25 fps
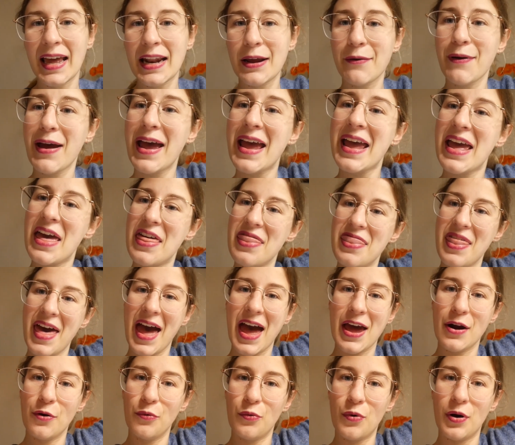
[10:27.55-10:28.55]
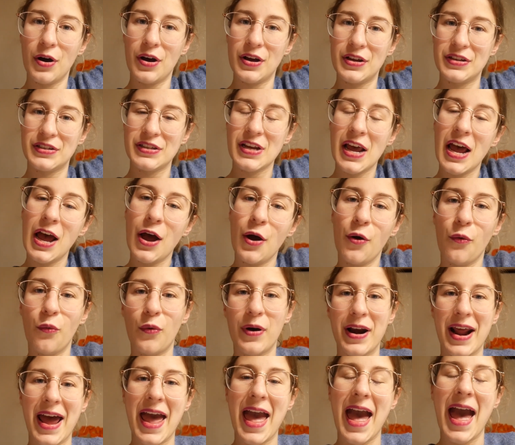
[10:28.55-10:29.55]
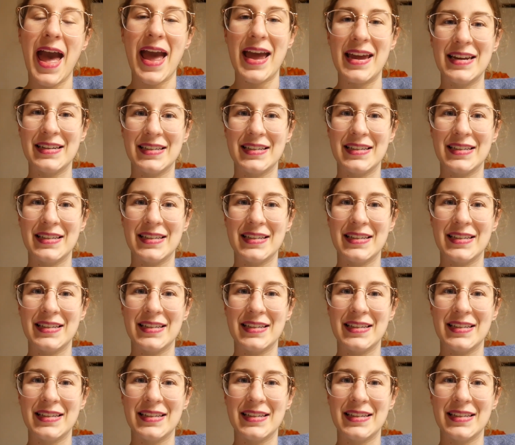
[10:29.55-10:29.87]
Anyway, that was what I ate